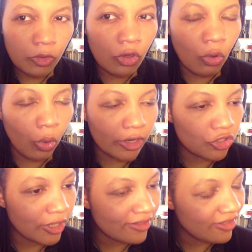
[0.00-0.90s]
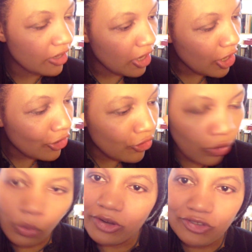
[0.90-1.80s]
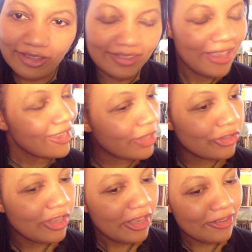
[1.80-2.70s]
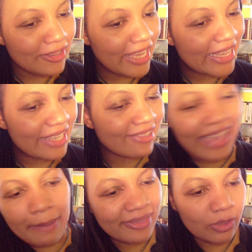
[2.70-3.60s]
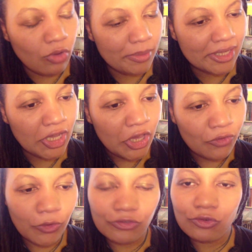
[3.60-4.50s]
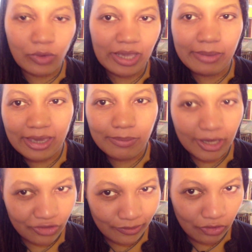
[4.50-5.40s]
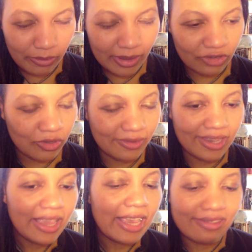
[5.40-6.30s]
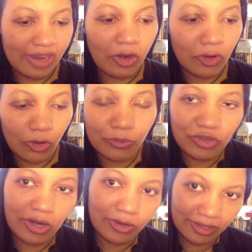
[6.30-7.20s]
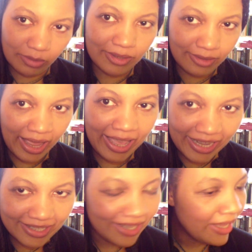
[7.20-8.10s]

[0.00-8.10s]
Gorgeous gorgeous. Then Leela slaps the woman for screaming because she was screaming because she was hysterical when she heard that someone died.